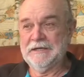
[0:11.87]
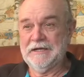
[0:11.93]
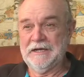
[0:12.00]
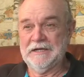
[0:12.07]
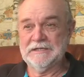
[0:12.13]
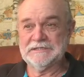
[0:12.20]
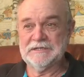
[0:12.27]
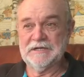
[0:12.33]

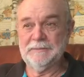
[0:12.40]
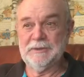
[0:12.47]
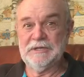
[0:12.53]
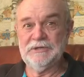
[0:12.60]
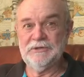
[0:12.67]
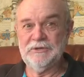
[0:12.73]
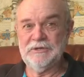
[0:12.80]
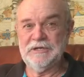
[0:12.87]
And it's going to
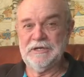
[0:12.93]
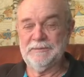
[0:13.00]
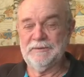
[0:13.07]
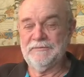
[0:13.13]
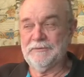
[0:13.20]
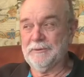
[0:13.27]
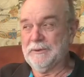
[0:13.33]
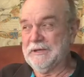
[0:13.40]
be New Year
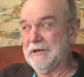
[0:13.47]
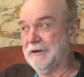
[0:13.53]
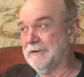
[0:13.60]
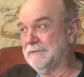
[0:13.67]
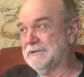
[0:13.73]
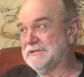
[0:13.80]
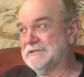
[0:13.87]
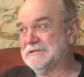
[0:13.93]
before we know
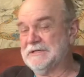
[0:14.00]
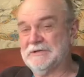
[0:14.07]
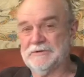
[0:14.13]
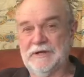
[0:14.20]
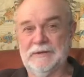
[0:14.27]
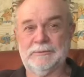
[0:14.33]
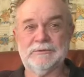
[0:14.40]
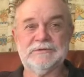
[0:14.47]
it, which is
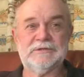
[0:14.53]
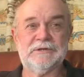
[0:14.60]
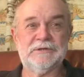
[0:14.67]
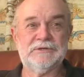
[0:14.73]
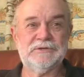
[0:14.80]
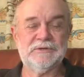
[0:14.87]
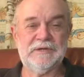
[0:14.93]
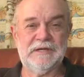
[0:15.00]
incredible.
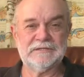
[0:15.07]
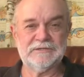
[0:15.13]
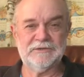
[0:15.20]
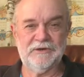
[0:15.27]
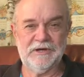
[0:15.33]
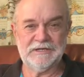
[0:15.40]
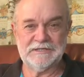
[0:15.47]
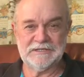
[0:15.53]
So
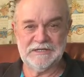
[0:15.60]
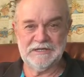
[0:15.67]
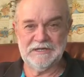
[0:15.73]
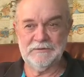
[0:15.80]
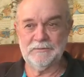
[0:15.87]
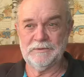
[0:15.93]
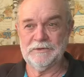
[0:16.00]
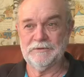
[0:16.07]

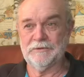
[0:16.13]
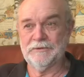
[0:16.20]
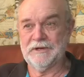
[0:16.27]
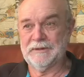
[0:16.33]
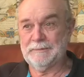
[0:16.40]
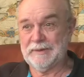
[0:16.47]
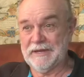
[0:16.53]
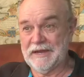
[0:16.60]
2019, we're
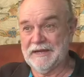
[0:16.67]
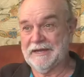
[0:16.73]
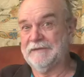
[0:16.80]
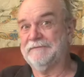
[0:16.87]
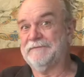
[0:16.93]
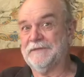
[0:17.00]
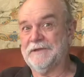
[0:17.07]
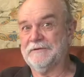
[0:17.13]
already
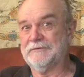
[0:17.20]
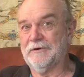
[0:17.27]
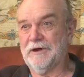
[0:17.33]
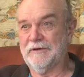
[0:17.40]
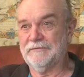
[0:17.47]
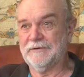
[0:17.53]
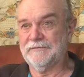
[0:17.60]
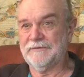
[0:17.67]
planning for the
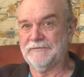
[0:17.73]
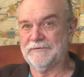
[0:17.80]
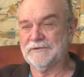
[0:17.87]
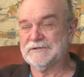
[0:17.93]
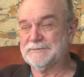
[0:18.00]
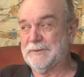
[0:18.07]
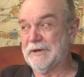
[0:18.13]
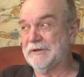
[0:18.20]
arrival of the
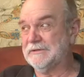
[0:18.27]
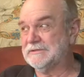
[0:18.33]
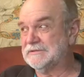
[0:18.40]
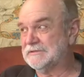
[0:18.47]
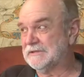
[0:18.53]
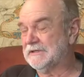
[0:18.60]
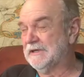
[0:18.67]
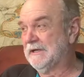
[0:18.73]
first
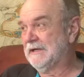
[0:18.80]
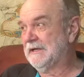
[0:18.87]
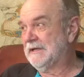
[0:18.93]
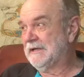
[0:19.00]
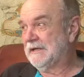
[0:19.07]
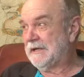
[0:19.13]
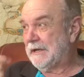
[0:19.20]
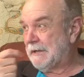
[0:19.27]
boats
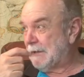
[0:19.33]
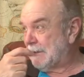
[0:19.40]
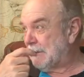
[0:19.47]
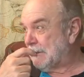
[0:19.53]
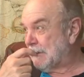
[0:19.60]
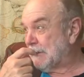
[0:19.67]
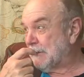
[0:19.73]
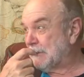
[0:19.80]

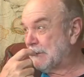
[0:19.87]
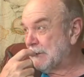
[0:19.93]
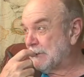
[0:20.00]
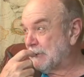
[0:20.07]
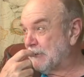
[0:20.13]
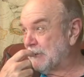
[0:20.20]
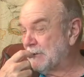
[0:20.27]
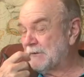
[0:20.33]
and looking at
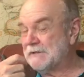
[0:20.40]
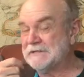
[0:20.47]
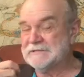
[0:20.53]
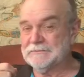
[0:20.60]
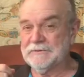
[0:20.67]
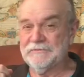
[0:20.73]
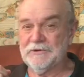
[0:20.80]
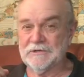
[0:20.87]
all the things
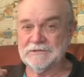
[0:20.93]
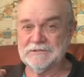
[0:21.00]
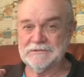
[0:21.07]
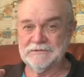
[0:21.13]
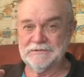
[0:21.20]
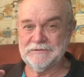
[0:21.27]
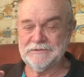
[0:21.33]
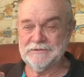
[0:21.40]
that we've got
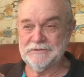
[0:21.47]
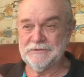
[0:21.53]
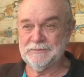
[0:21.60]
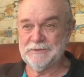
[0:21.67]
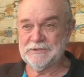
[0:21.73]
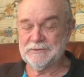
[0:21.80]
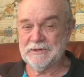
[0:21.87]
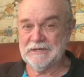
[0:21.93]
to do
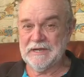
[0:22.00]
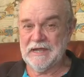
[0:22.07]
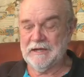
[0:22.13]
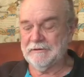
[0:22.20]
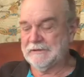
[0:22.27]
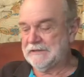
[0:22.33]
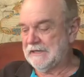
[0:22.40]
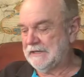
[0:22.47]
between
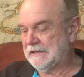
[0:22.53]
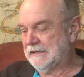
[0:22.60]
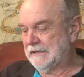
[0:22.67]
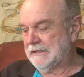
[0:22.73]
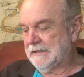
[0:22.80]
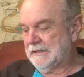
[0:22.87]
now and then.